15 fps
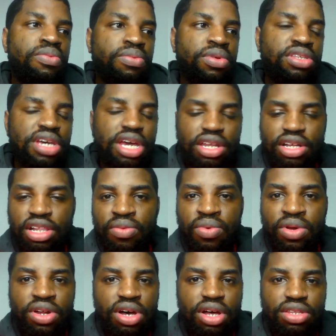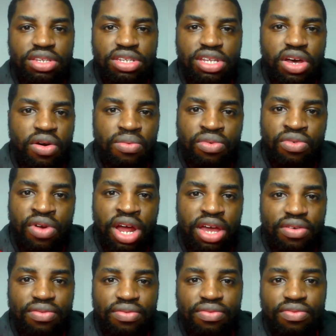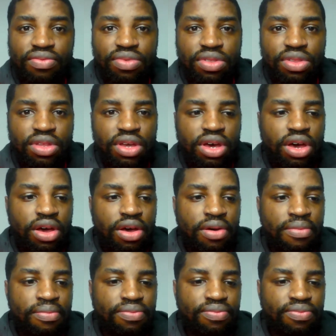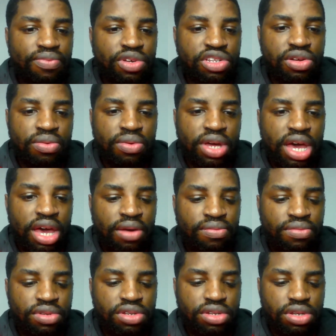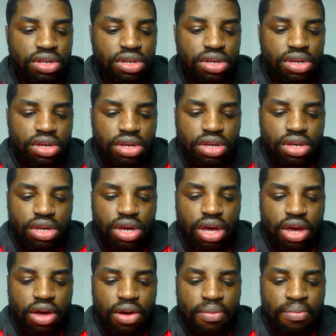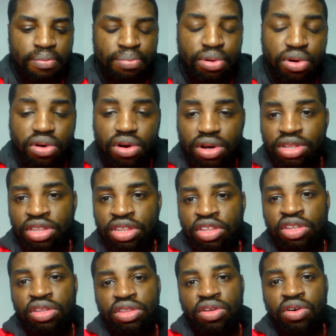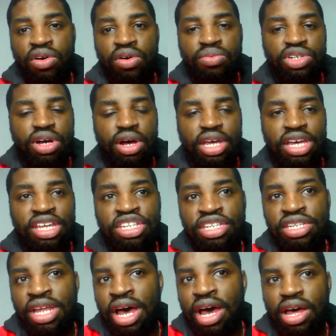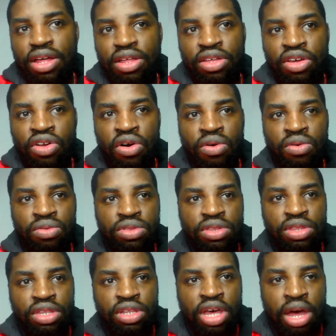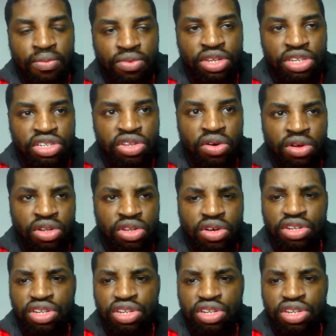technically we're not set up great for some games. But the upshot is that Emery's done